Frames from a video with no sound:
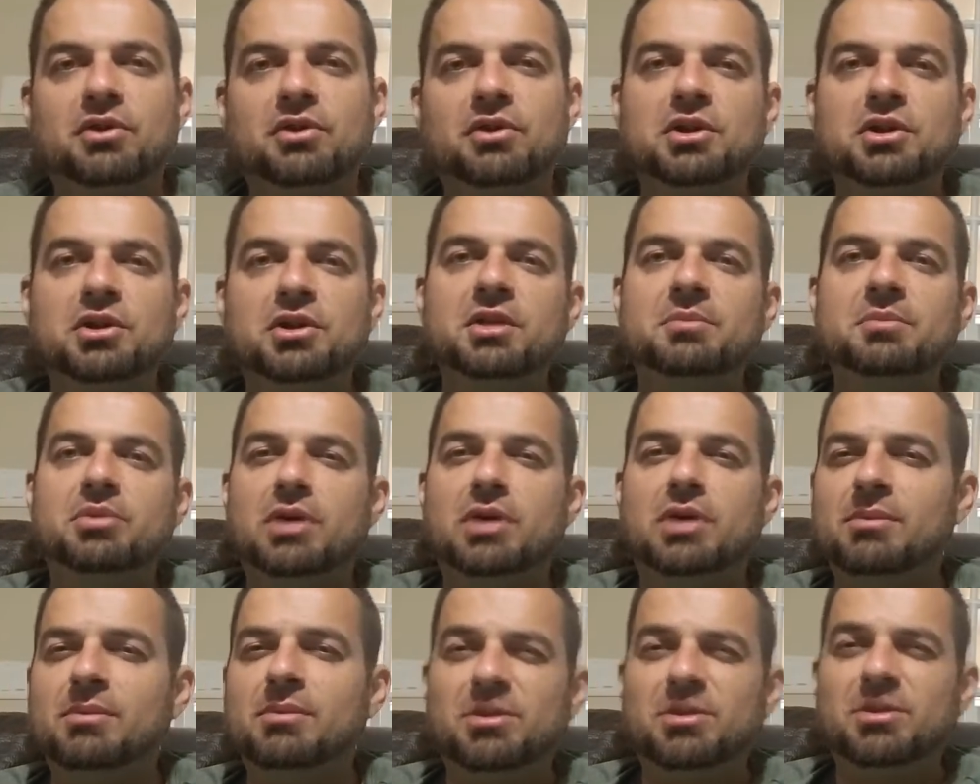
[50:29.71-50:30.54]
The
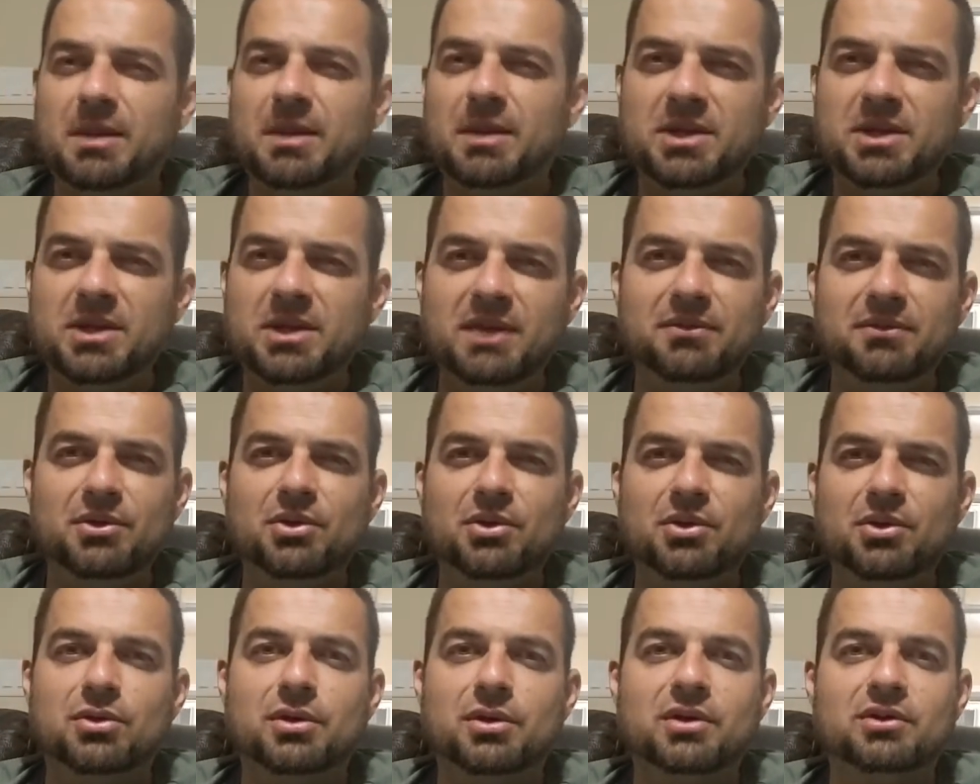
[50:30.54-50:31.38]
problem with my behavioral
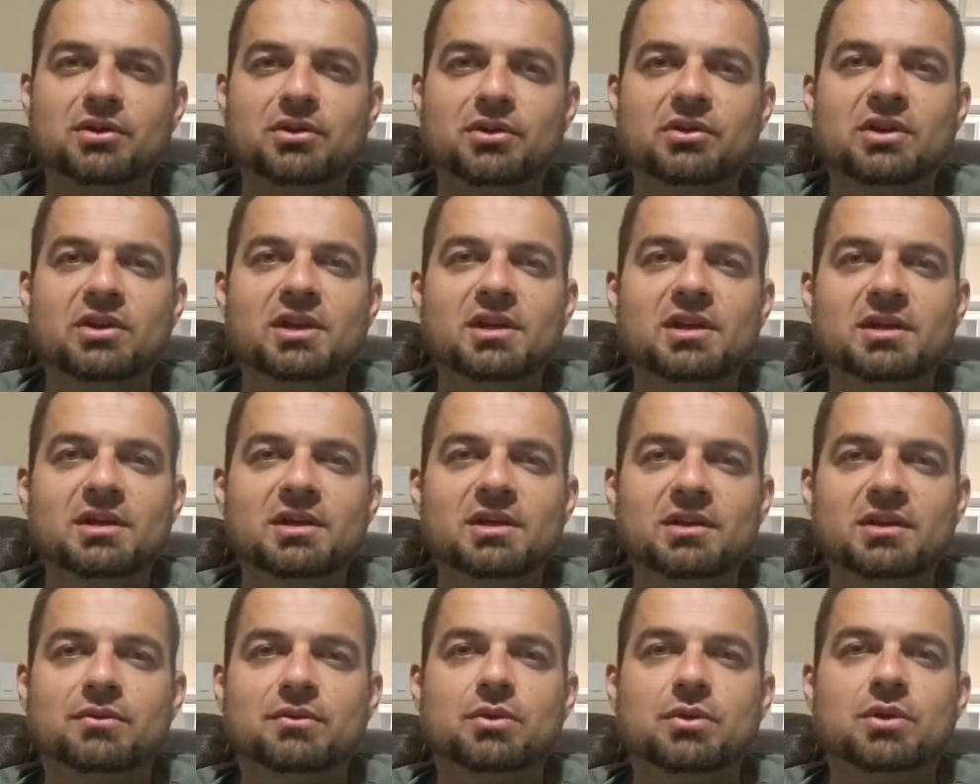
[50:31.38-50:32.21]
course is
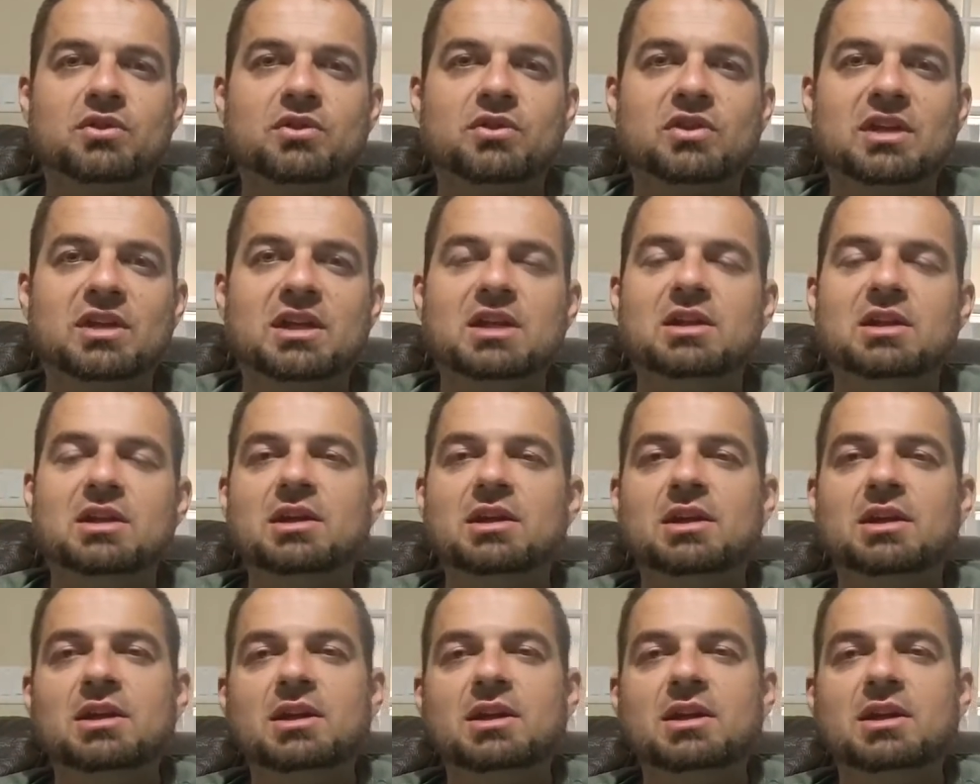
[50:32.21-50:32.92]
of course getting.